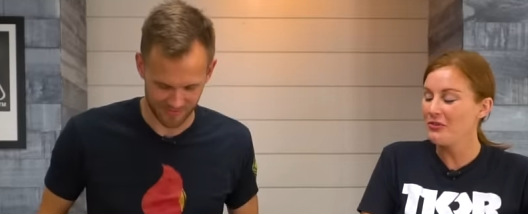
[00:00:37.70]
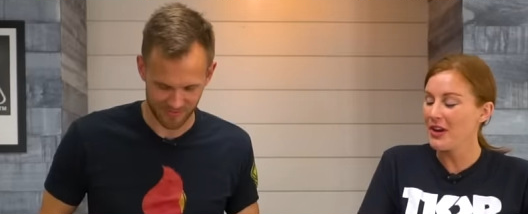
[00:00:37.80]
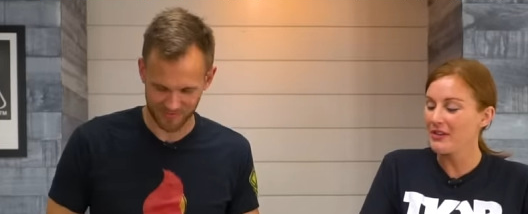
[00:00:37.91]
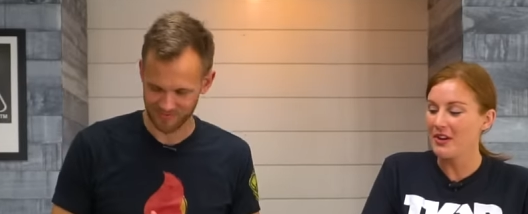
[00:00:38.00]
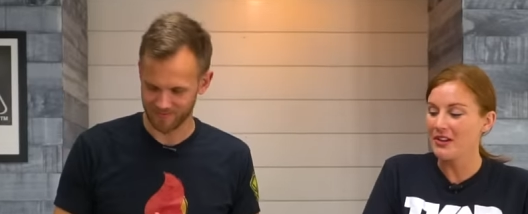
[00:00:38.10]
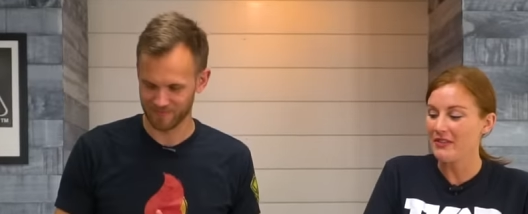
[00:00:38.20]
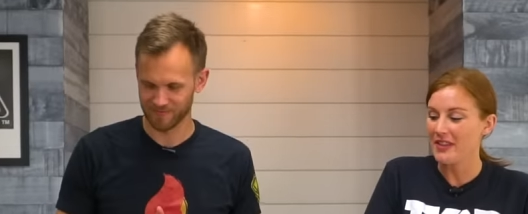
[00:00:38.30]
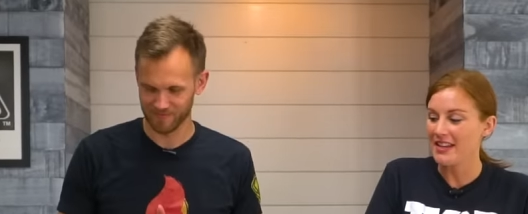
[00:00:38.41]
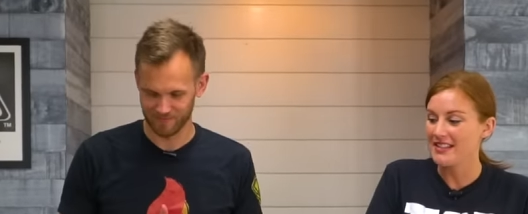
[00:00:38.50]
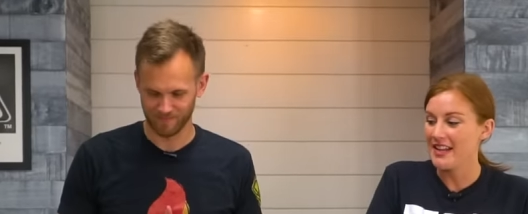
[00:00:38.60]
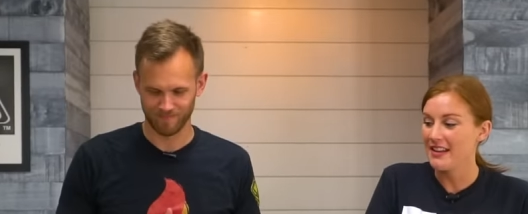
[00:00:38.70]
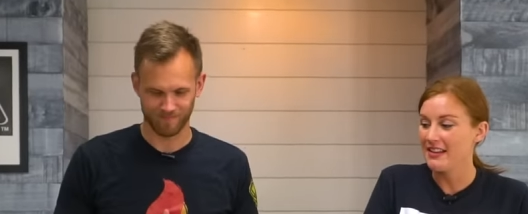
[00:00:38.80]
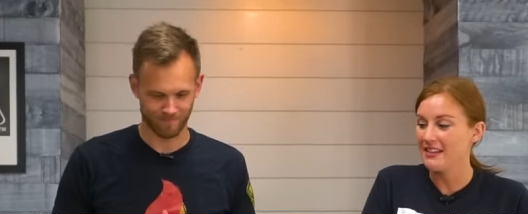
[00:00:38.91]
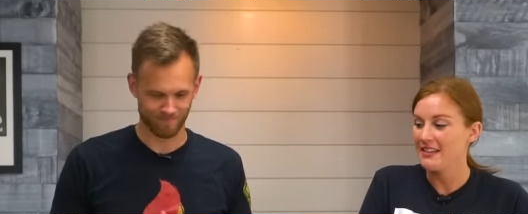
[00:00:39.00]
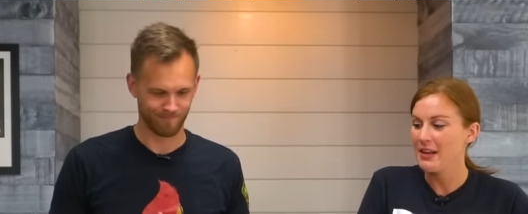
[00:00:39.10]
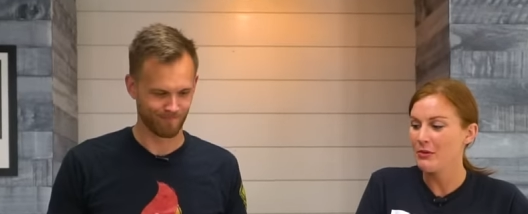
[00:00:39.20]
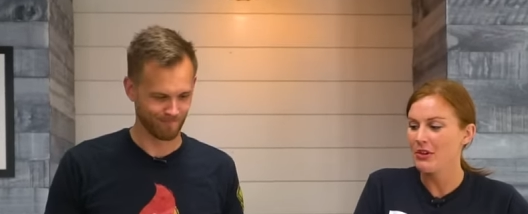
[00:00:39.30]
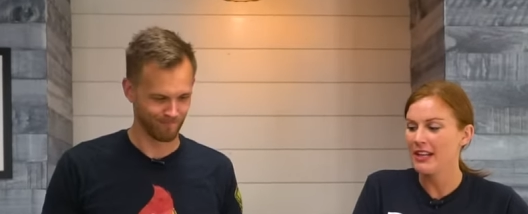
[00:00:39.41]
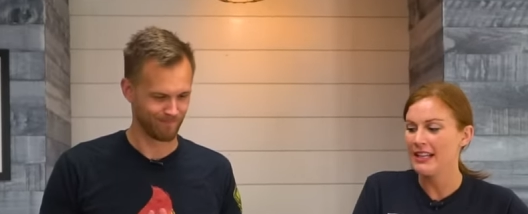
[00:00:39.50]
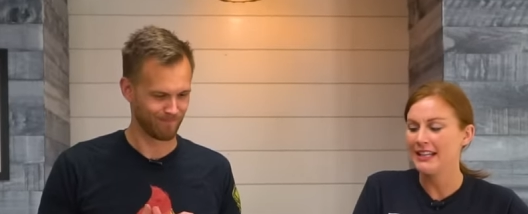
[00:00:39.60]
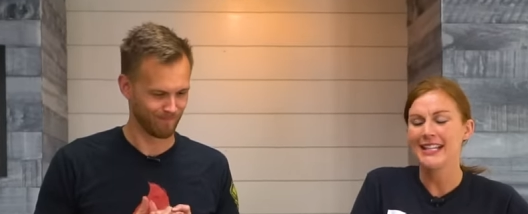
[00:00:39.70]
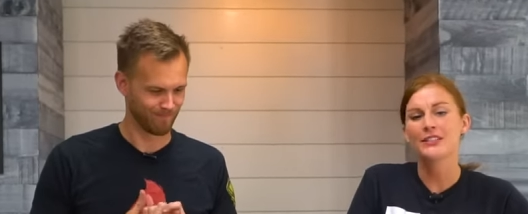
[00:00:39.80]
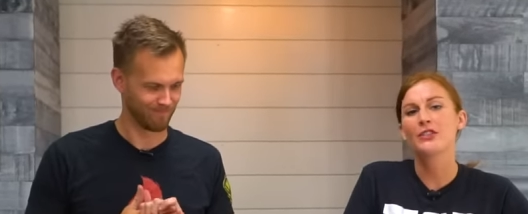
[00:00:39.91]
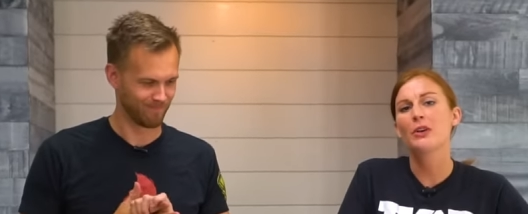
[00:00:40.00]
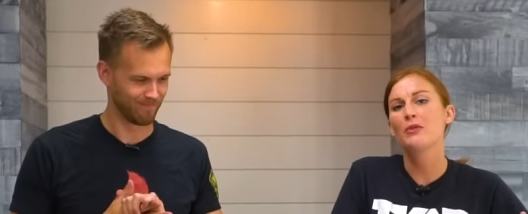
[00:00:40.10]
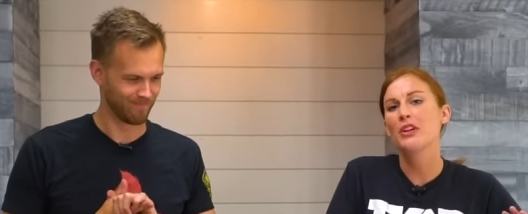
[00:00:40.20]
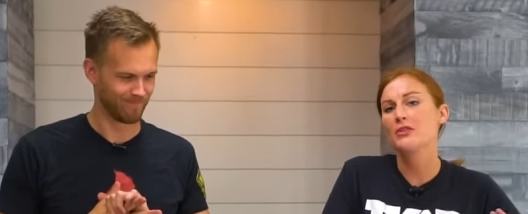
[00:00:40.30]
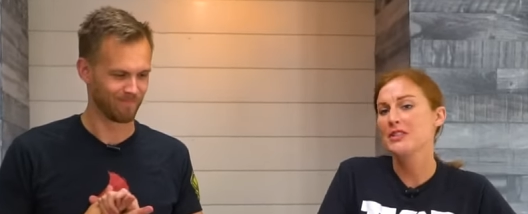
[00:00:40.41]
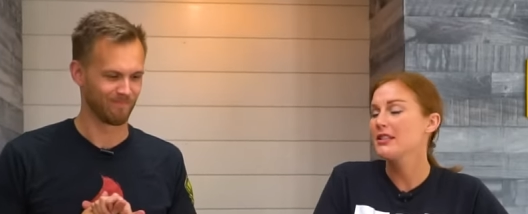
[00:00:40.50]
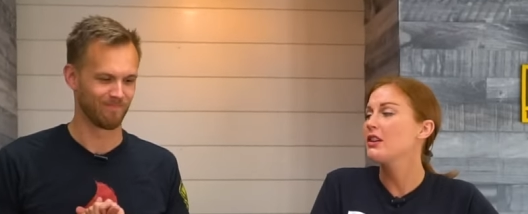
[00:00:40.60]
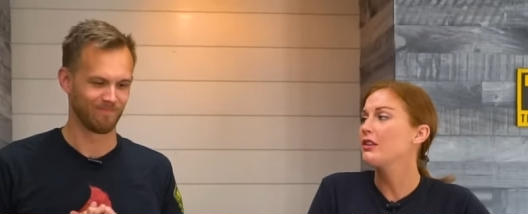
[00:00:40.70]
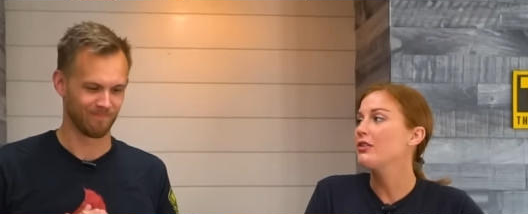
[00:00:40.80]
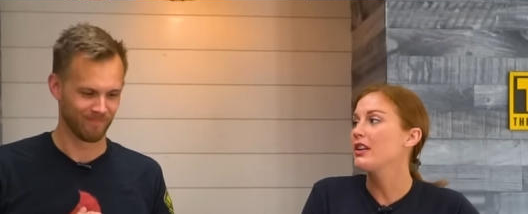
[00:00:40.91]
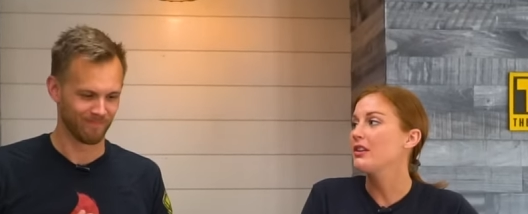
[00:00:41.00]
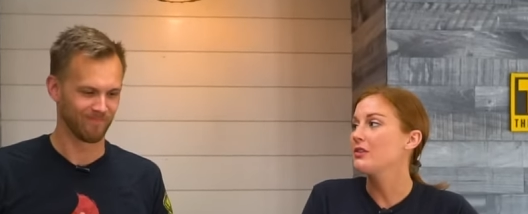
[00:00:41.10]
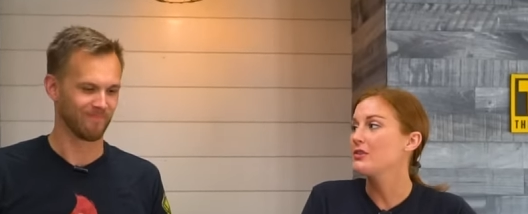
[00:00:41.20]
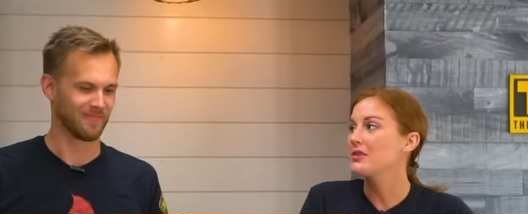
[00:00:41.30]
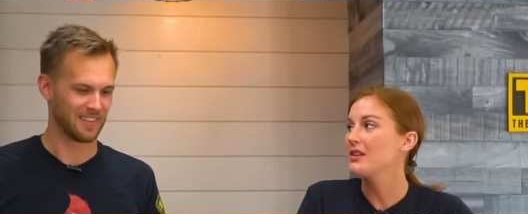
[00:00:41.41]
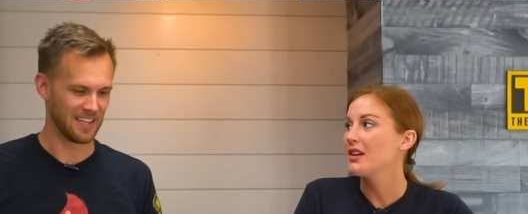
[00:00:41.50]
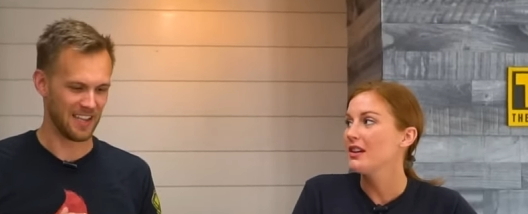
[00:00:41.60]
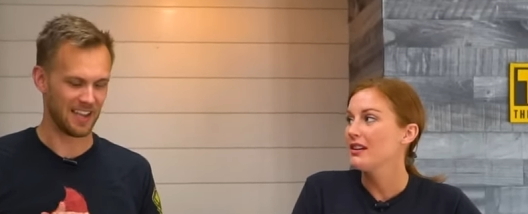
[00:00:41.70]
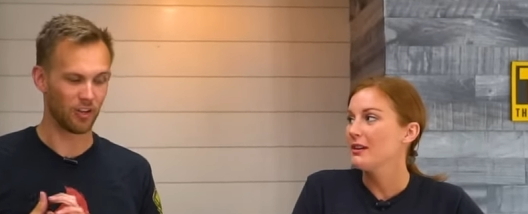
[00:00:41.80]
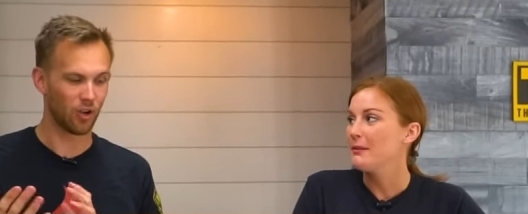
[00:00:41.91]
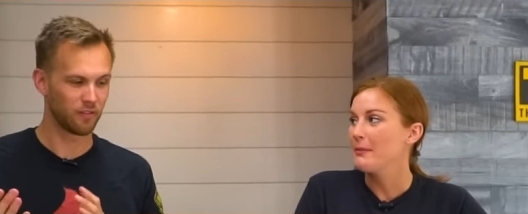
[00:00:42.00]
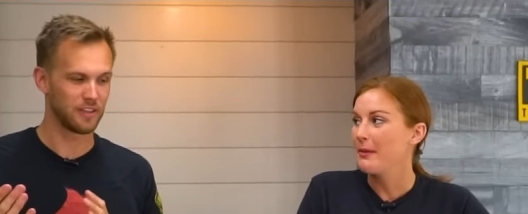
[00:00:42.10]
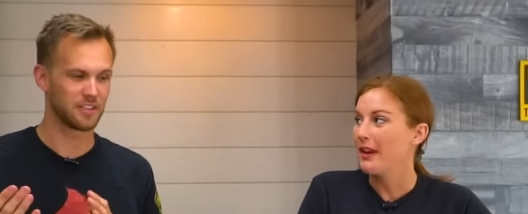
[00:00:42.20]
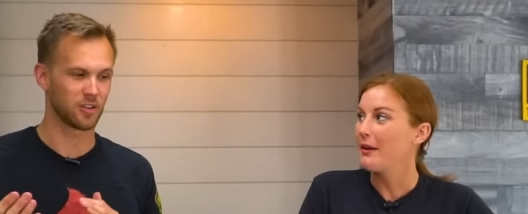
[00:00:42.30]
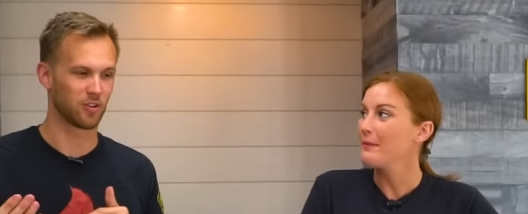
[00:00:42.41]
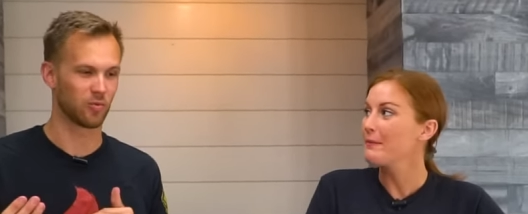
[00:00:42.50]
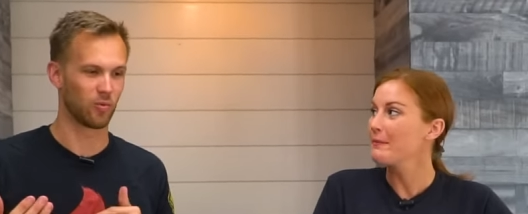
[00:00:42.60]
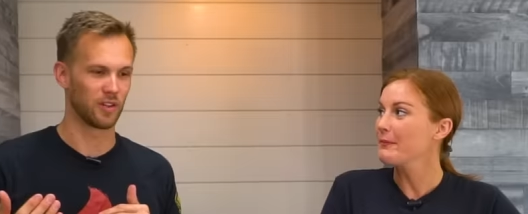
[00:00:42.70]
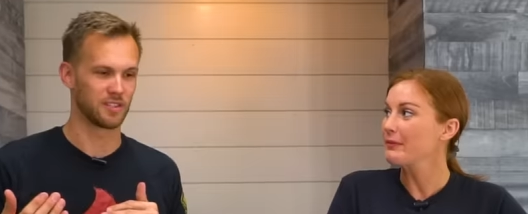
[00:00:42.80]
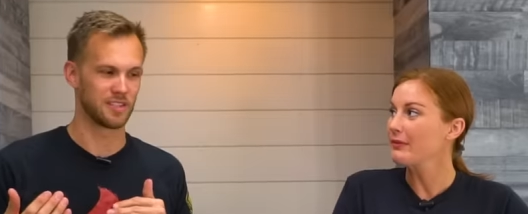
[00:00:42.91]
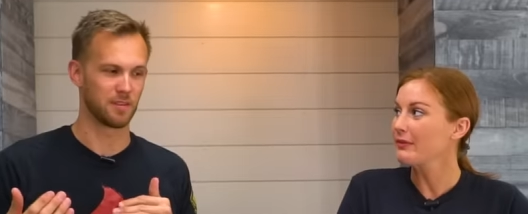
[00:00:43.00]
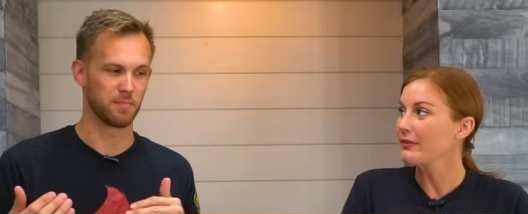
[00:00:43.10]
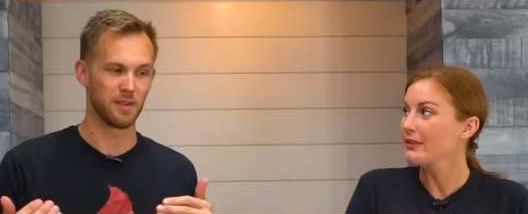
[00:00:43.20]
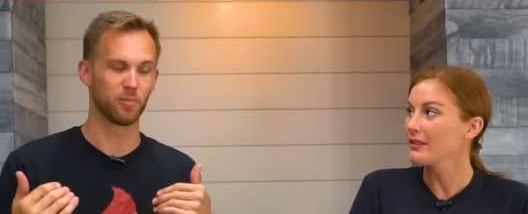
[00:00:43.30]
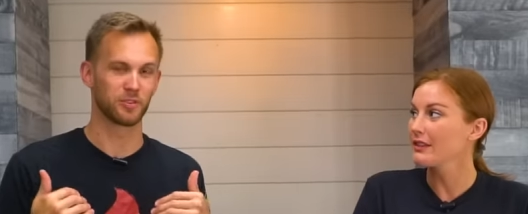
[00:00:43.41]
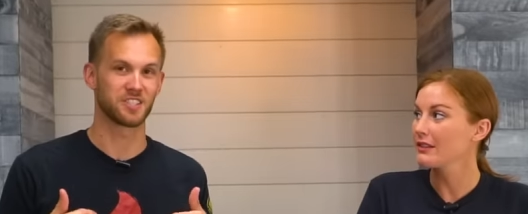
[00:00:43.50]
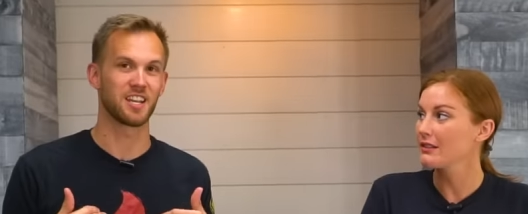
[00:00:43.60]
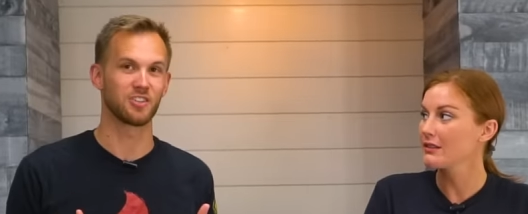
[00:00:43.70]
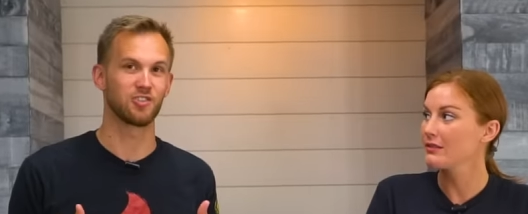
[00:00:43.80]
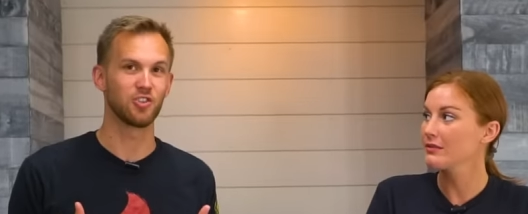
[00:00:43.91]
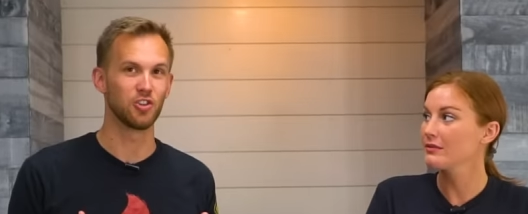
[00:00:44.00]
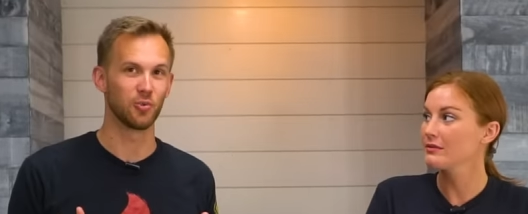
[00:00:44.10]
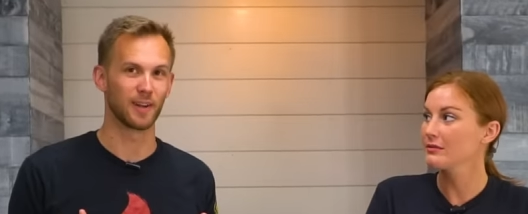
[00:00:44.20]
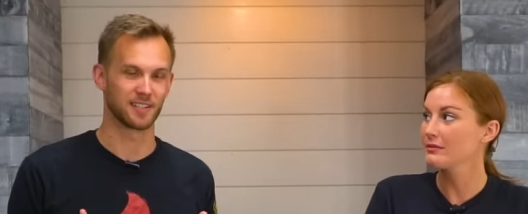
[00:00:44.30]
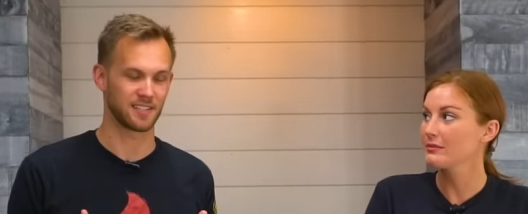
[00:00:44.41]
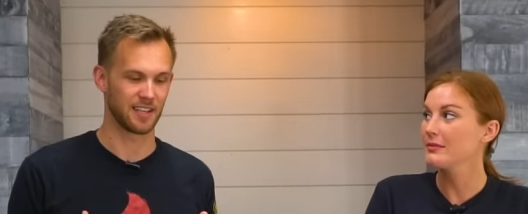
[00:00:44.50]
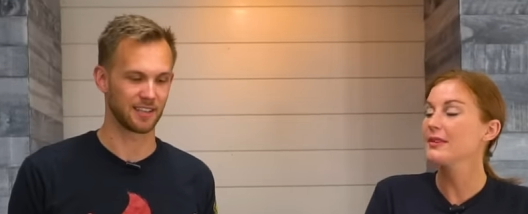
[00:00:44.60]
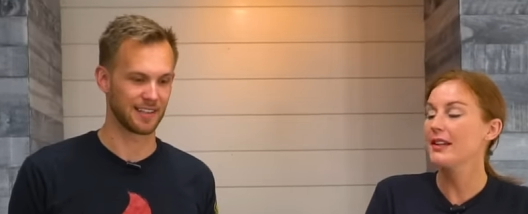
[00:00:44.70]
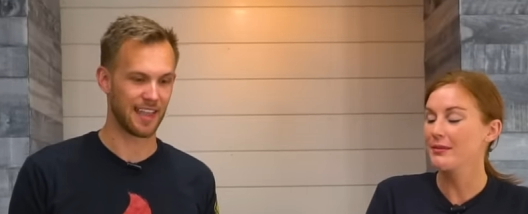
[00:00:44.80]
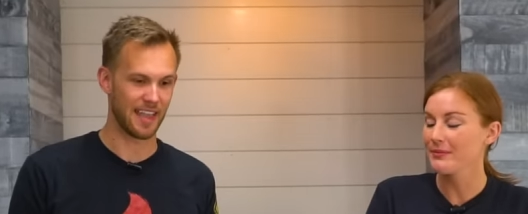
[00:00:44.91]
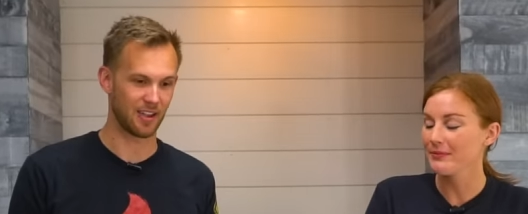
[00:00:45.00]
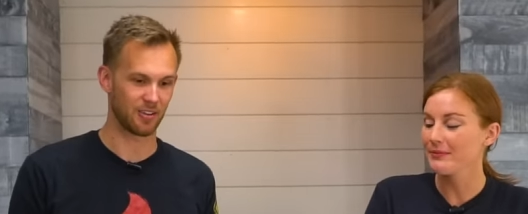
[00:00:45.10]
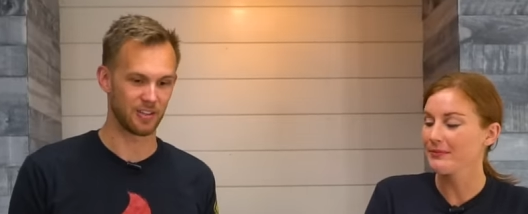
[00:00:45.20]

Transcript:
Speaker 1: found all of these, and they were in Instagram videos, TikTok videos.
Speaker 2: Yeah, and all of these are ones that people sent to us saying like, hey, are